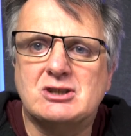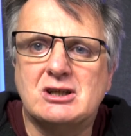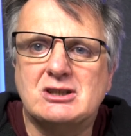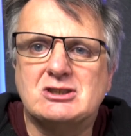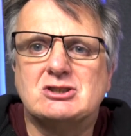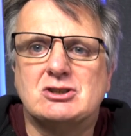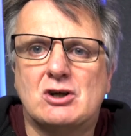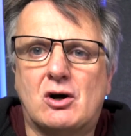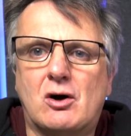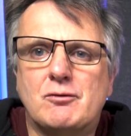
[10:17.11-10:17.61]

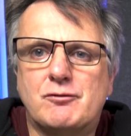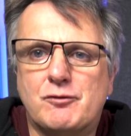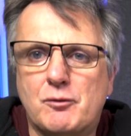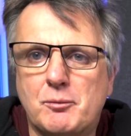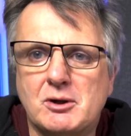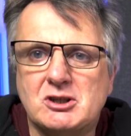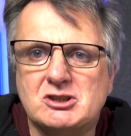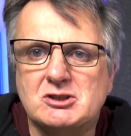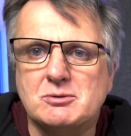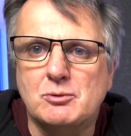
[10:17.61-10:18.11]
It's time for
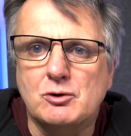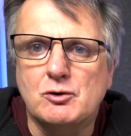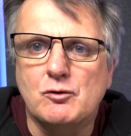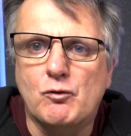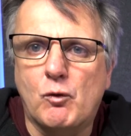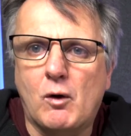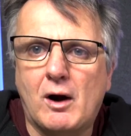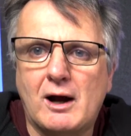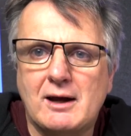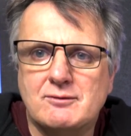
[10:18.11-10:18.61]
me to
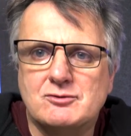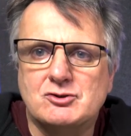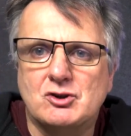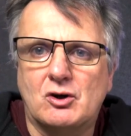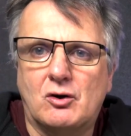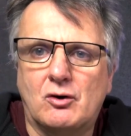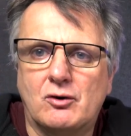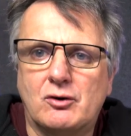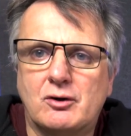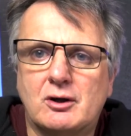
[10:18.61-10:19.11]
move Waves
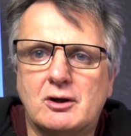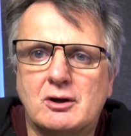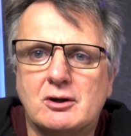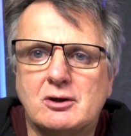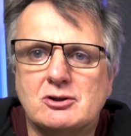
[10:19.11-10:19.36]
on